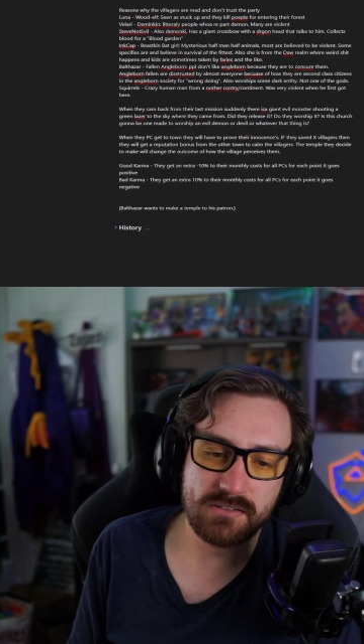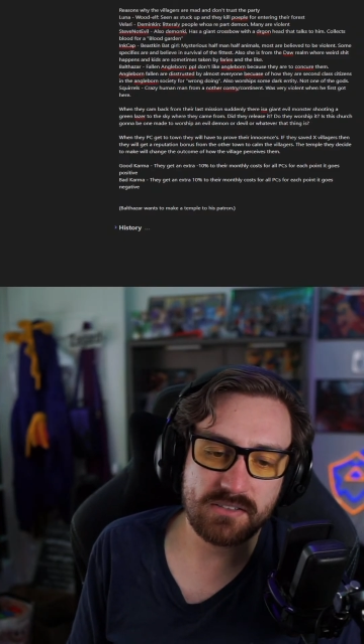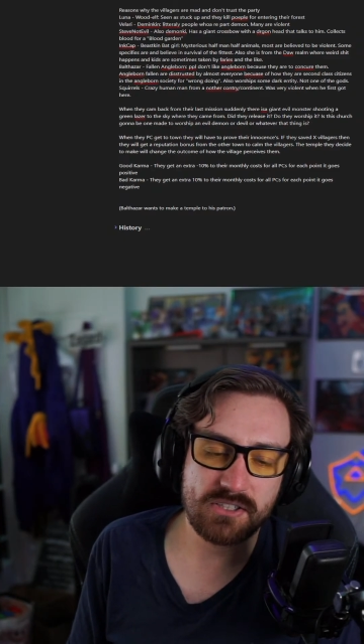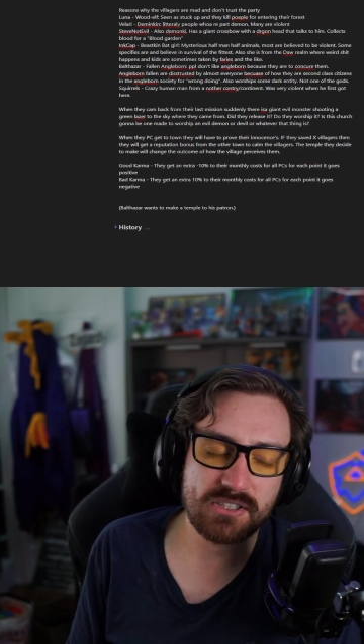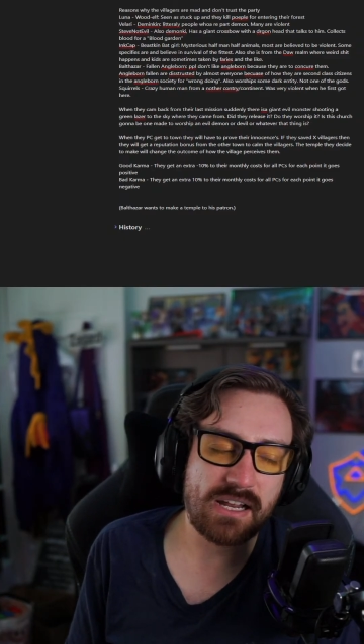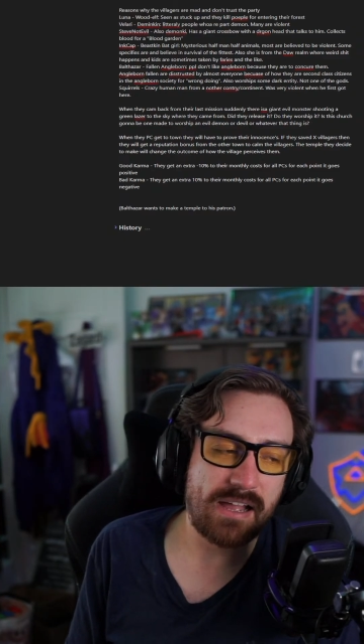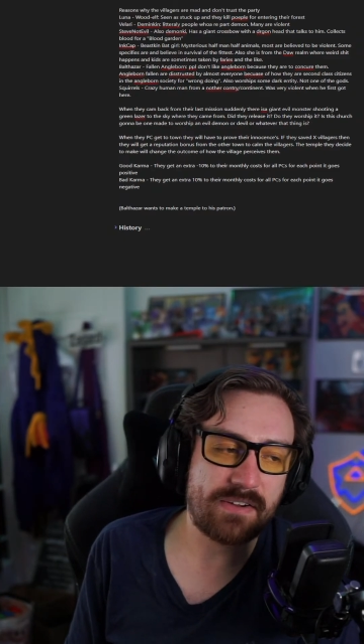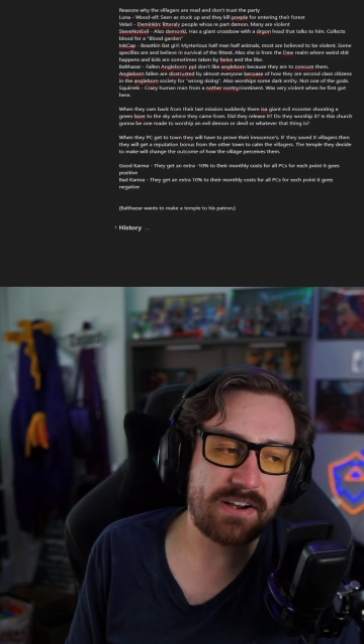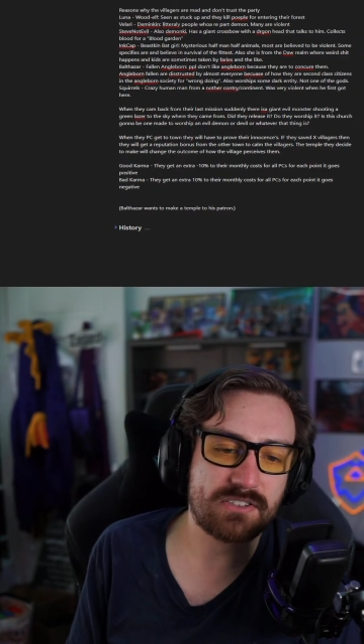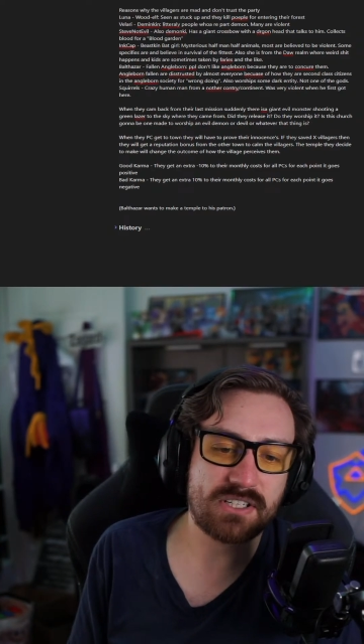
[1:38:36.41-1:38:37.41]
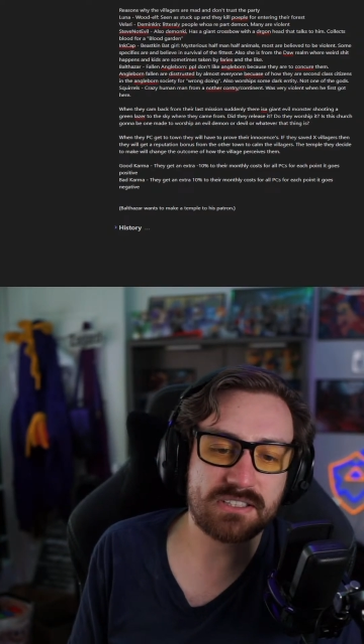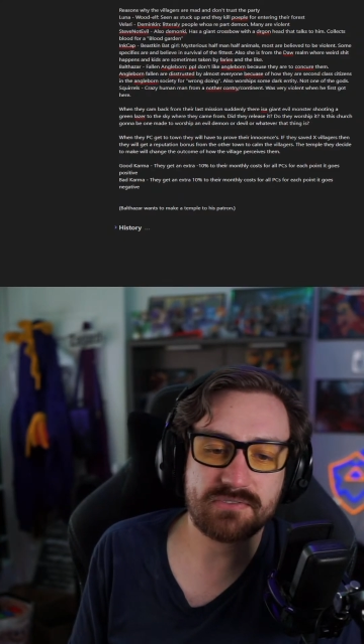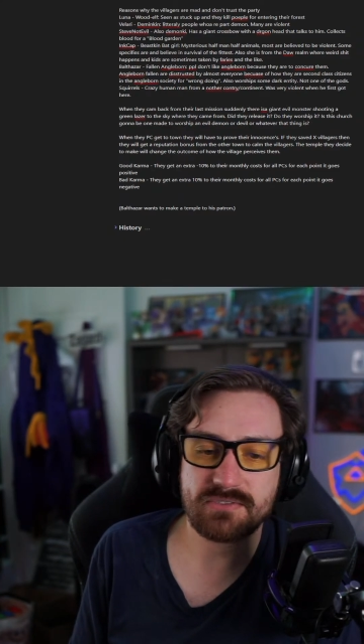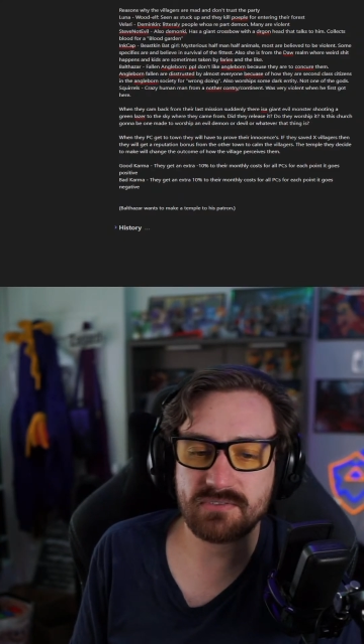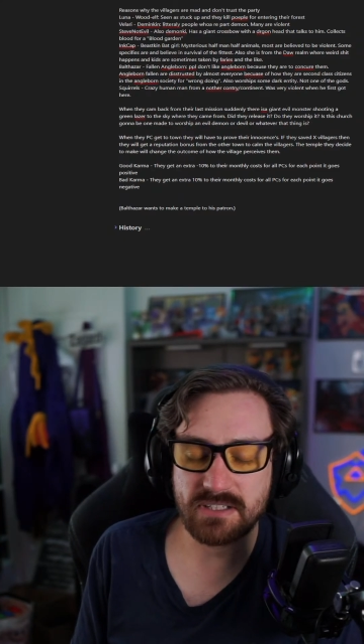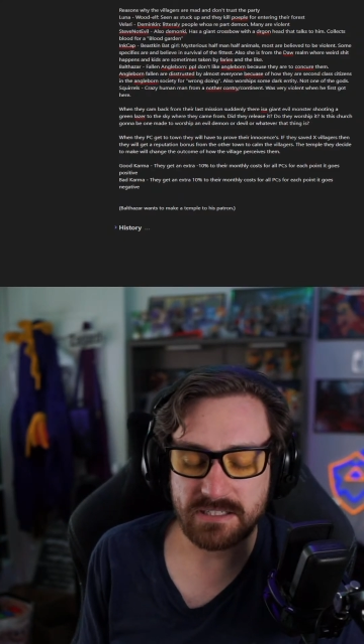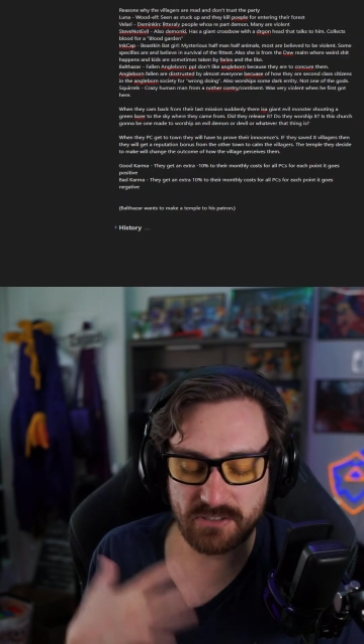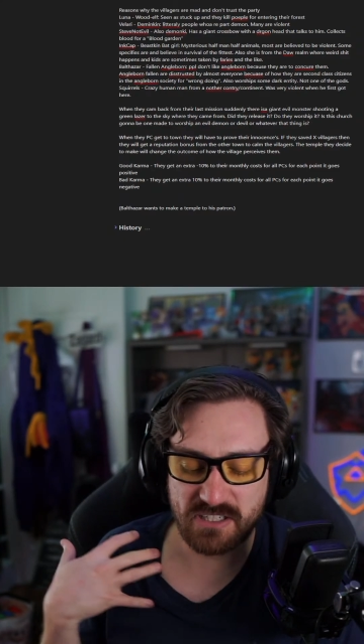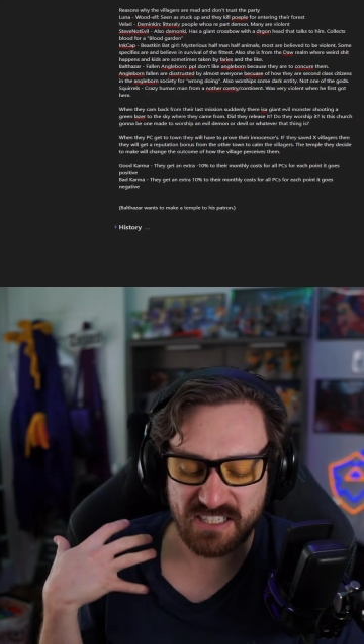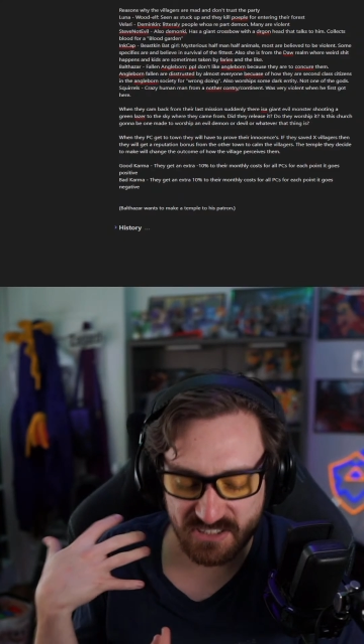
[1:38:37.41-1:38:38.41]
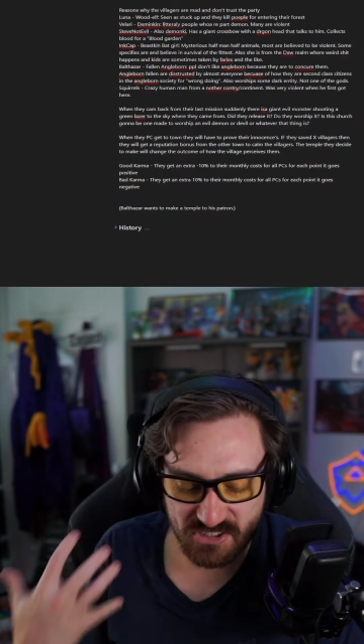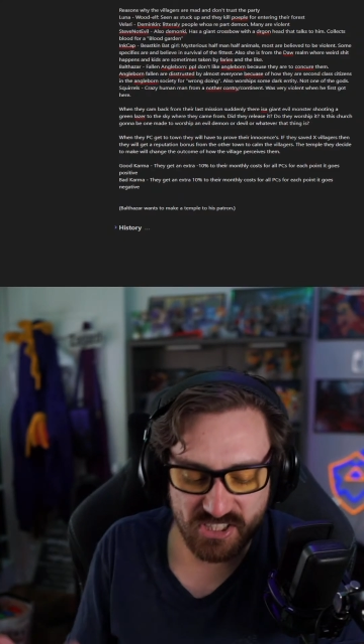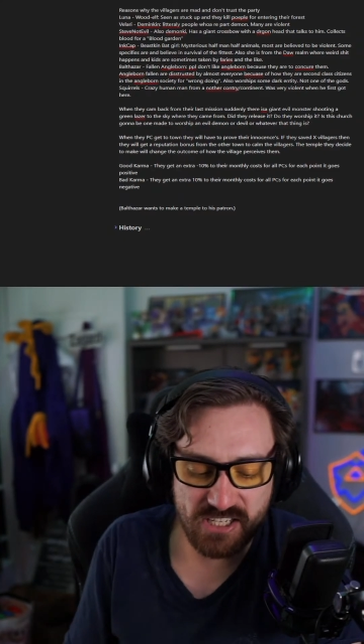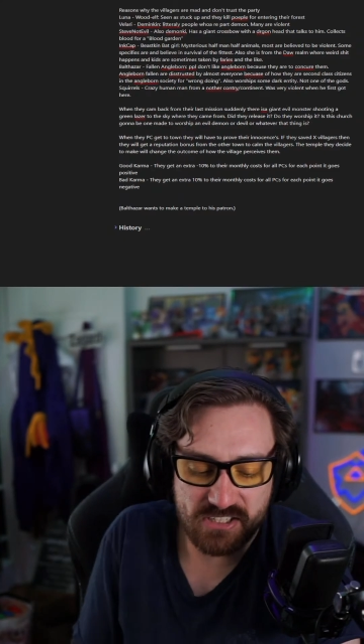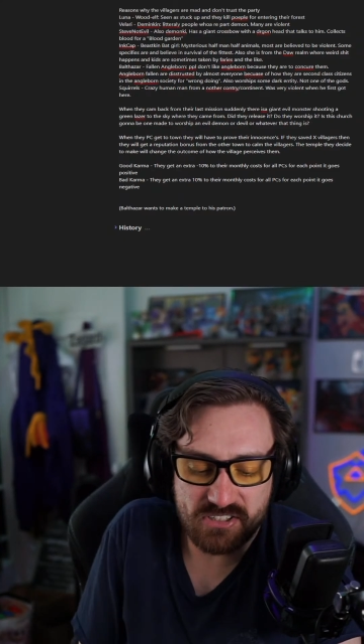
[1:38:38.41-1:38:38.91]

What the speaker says: you're gonna have a higher chance of you're getting sick,